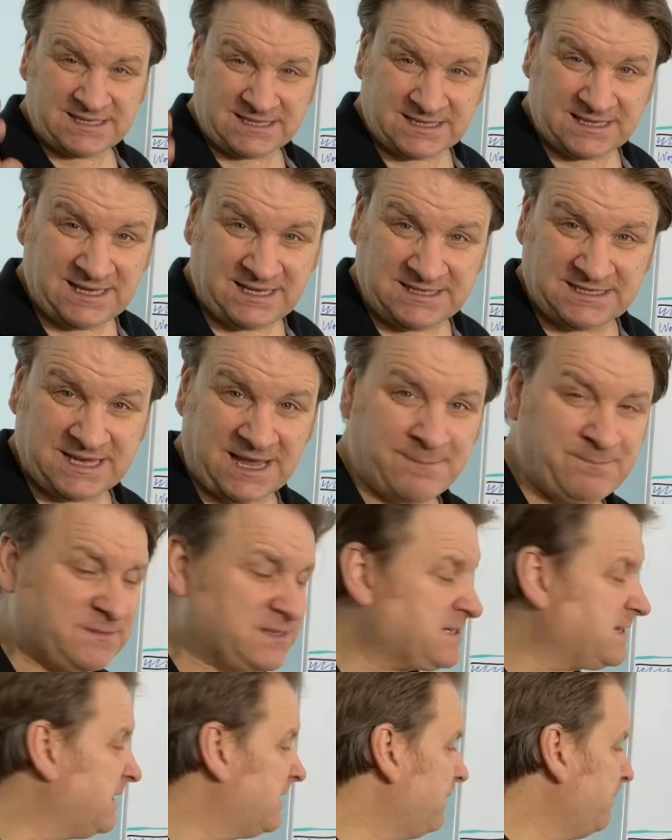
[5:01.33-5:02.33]
needs
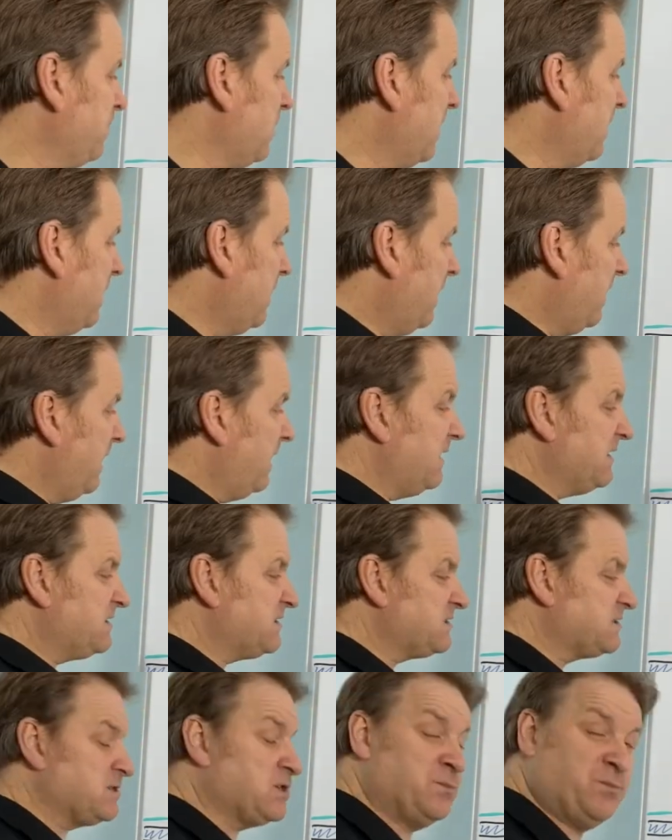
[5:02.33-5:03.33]
emptying
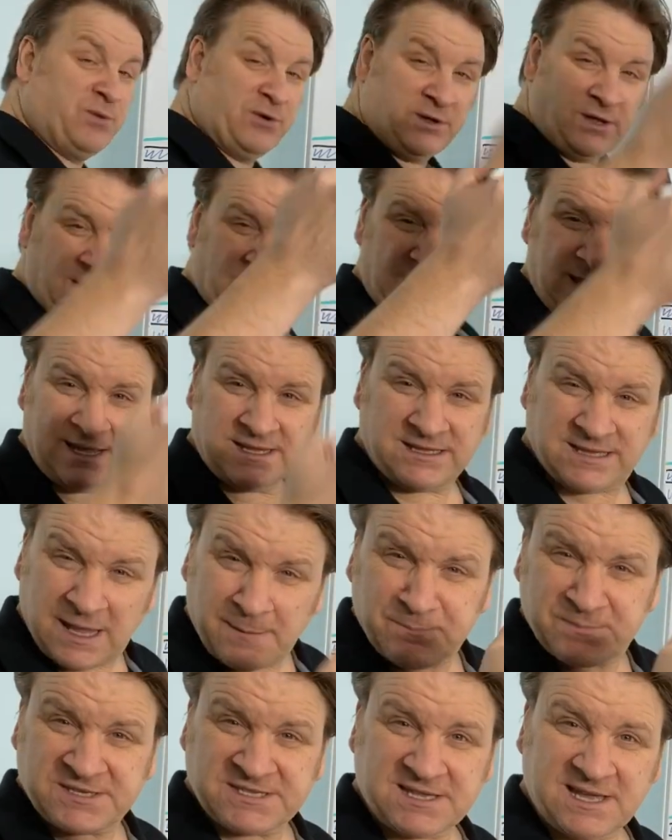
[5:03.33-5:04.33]
is to put like a
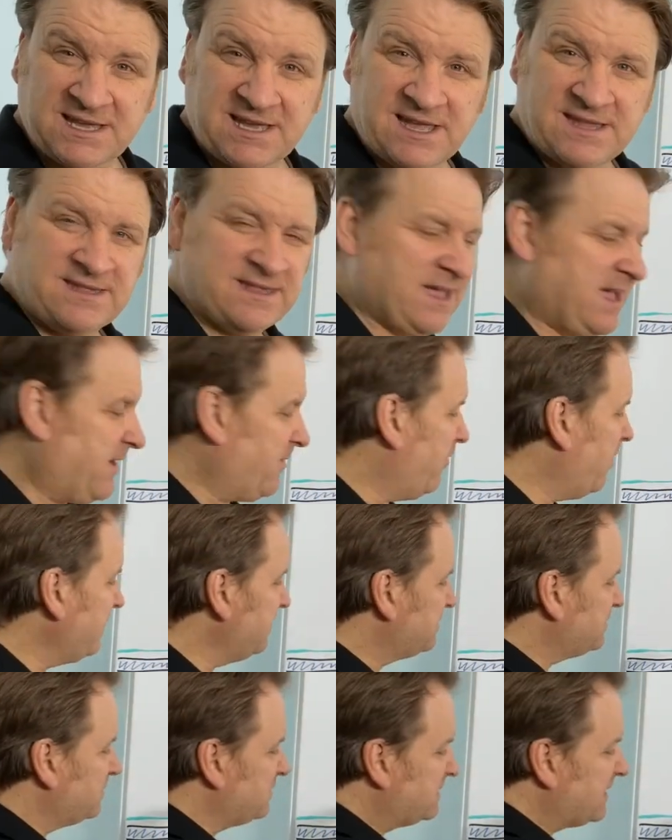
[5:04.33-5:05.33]
dipstick in there,
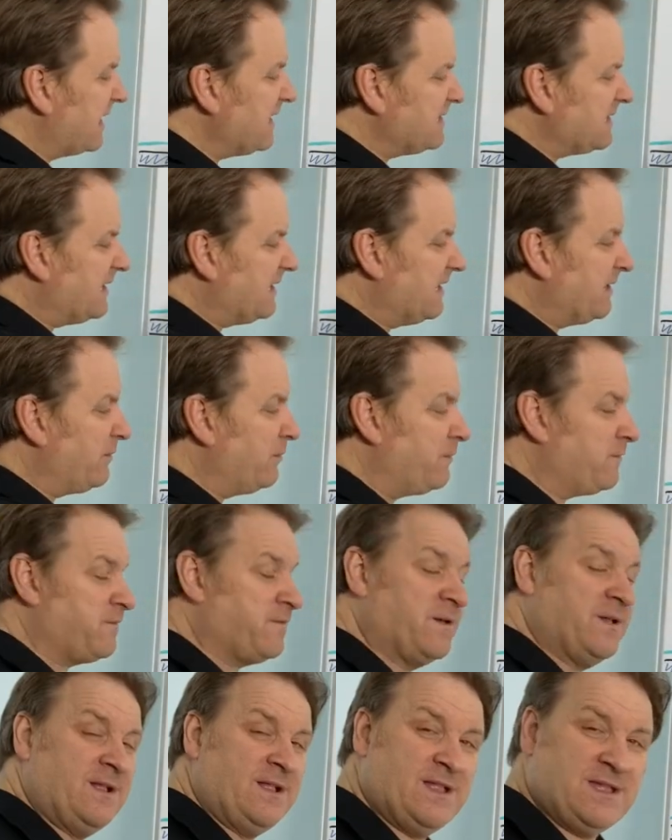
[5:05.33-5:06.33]
right? So take the lid
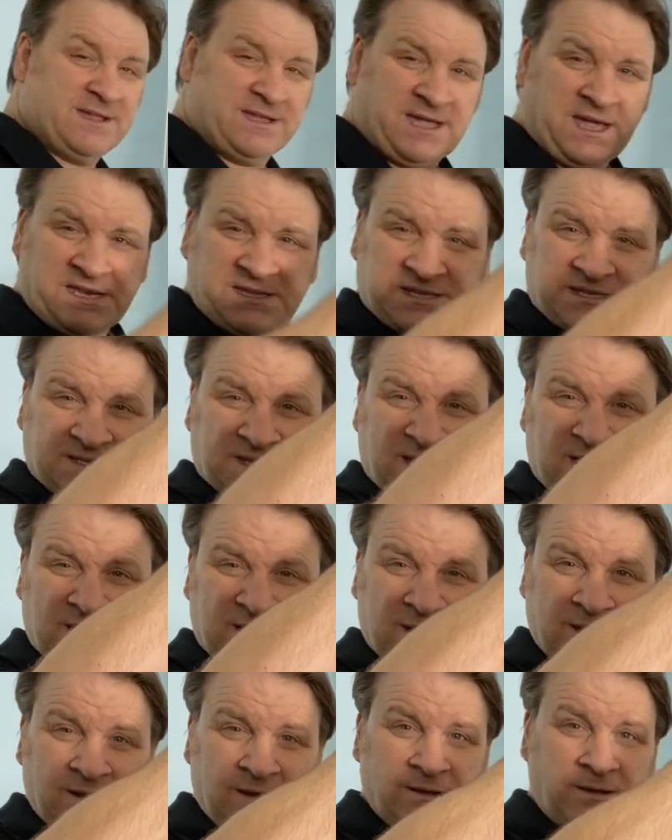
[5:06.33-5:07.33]
off, get a
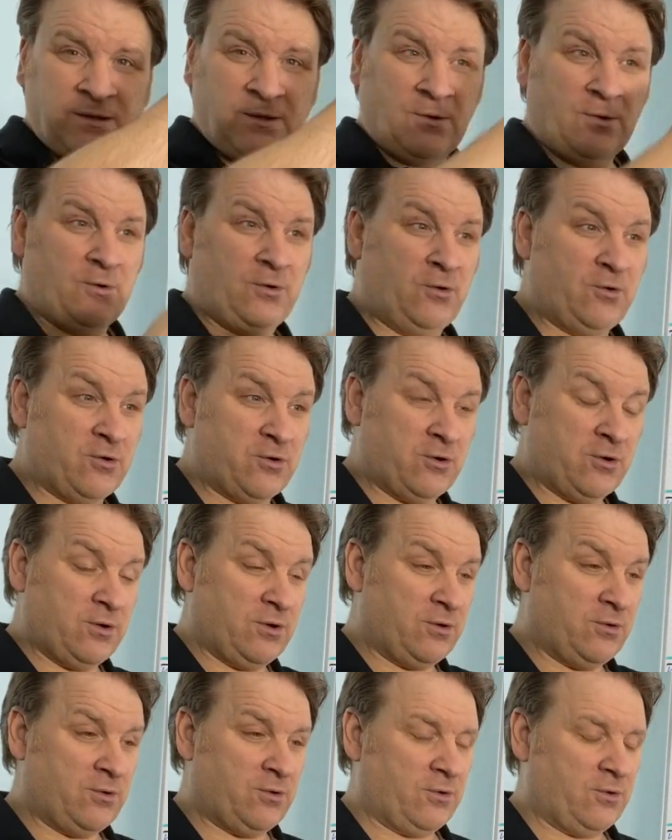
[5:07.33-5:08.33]
stick or a,
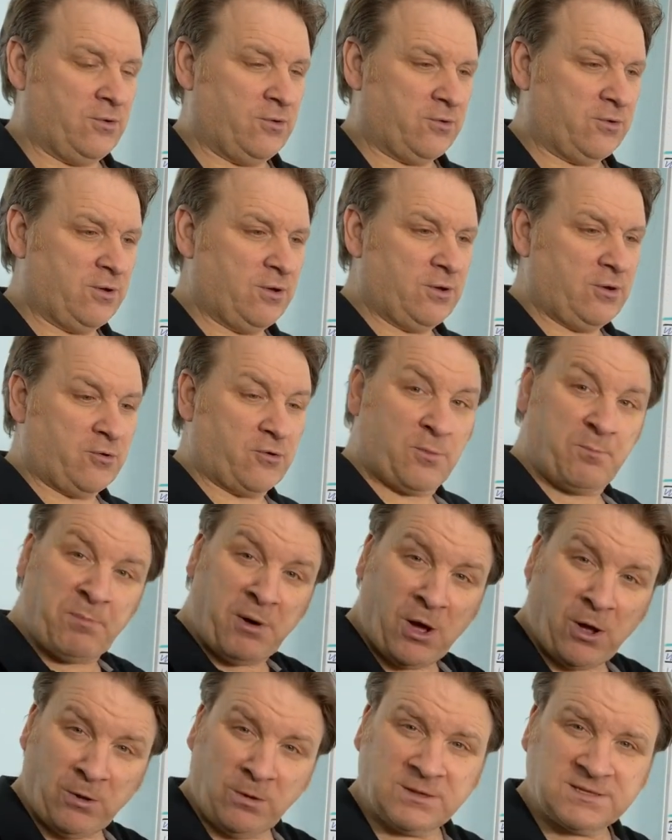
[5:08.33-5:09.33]
or, or, or a
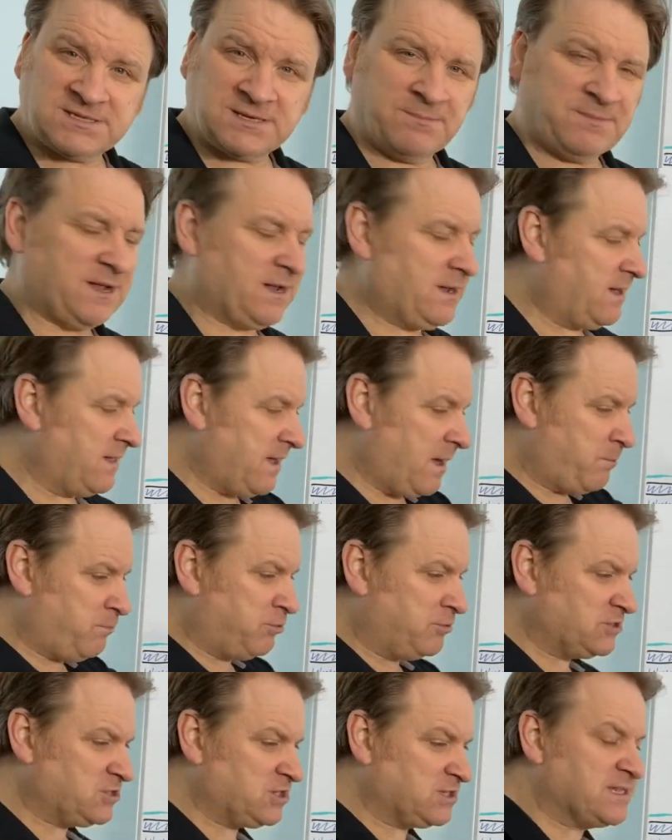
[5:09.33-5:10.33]
pole, something like that,
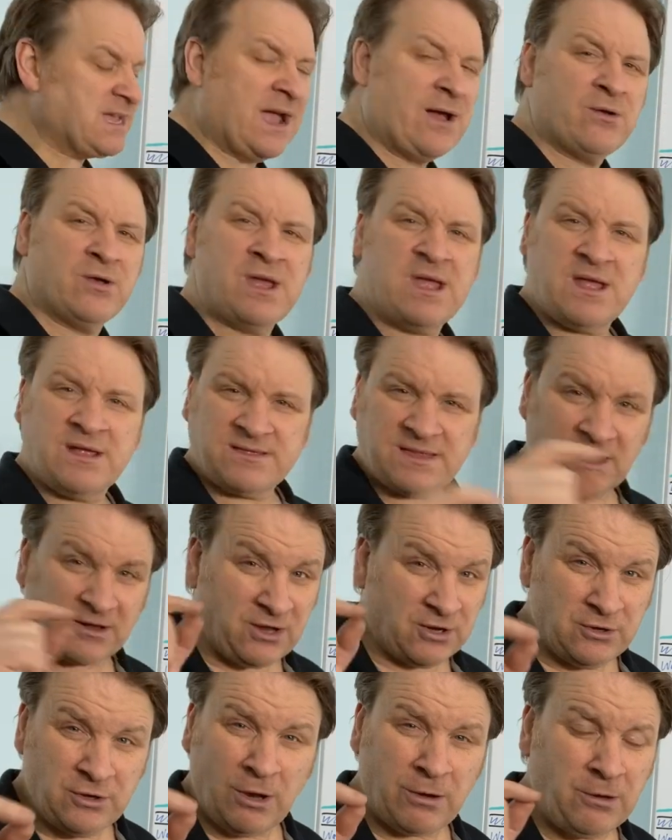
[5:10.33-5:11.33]
push it down. Now
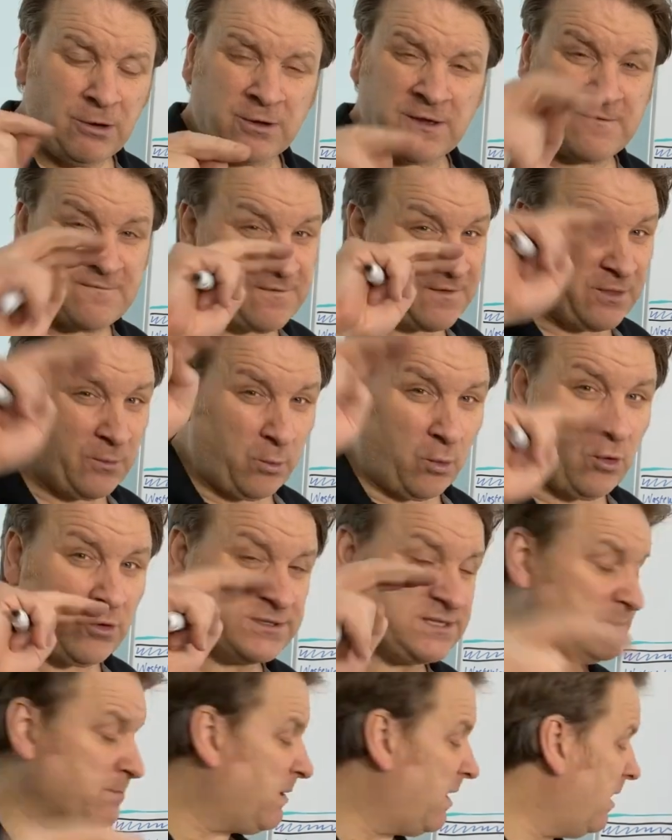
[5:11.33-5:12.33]
you're not looking for the
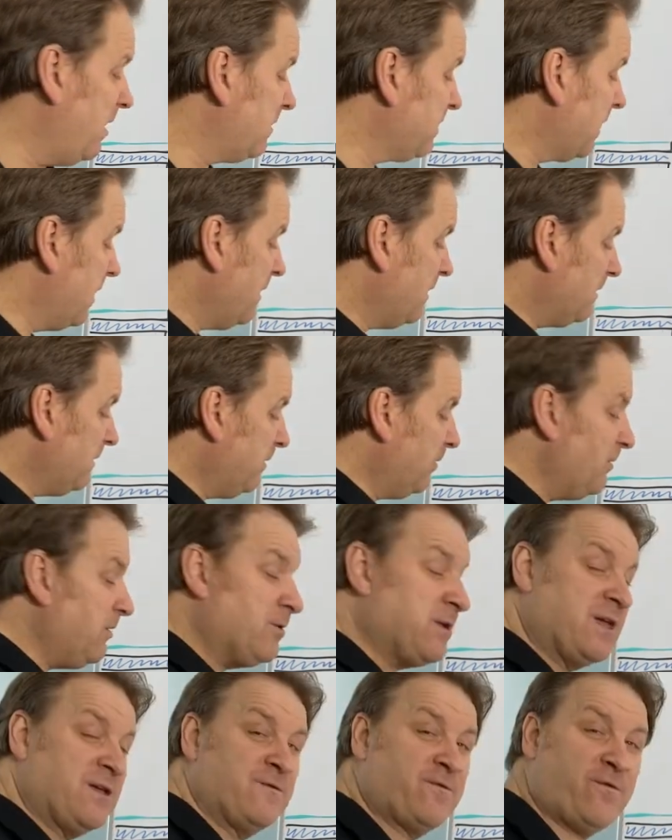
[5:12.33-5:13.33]
watermark, you're
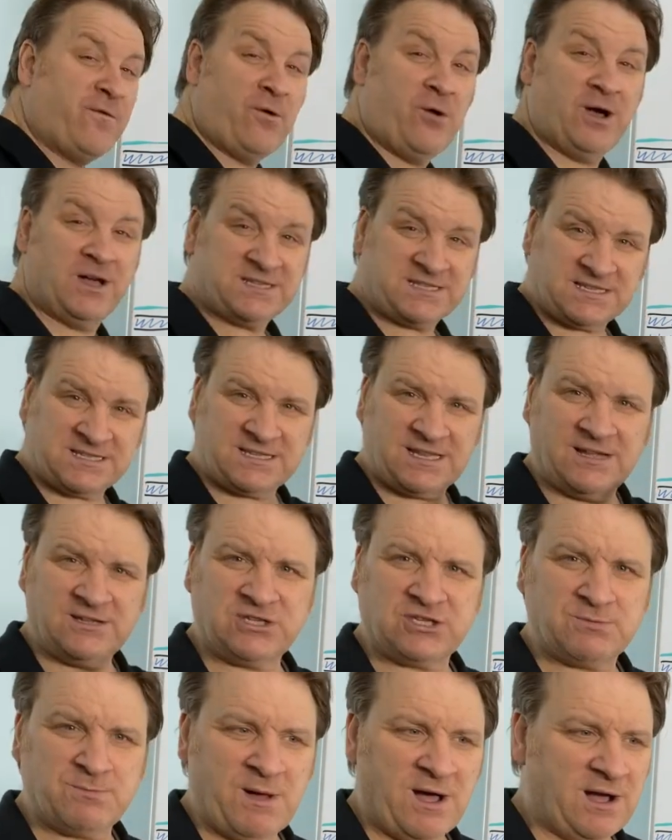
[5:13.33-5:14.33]
looking for a
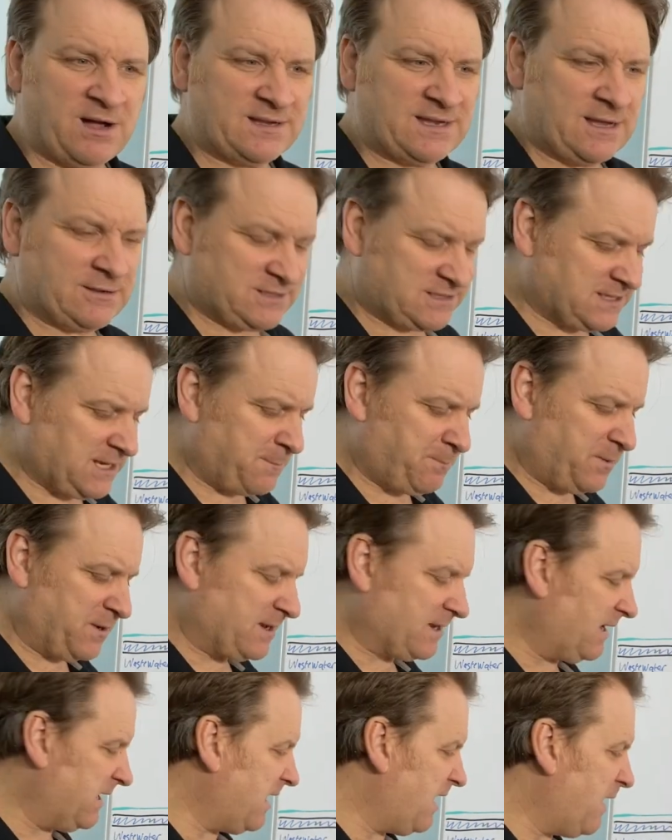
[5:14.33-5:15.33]
sludge mark. Now
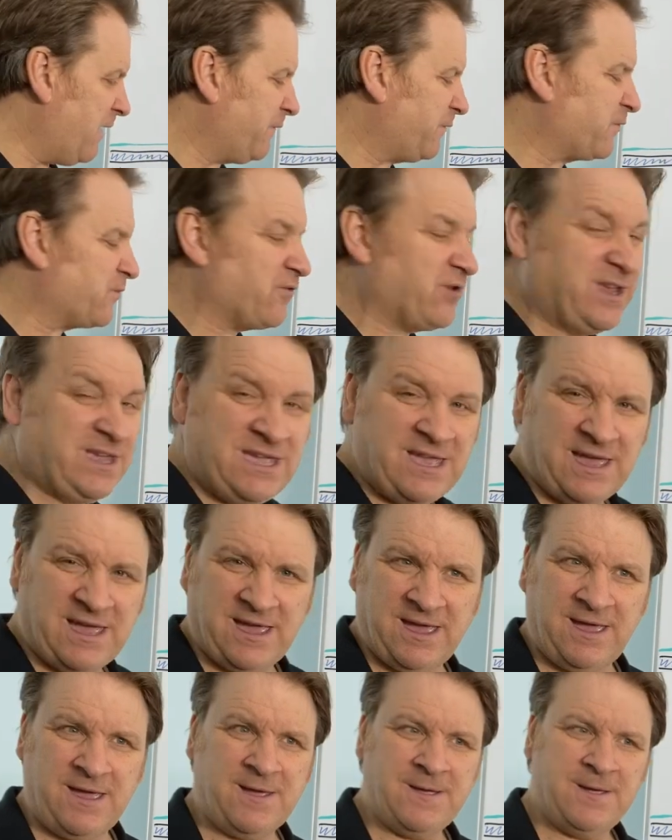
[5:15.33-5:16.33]
typically after a year,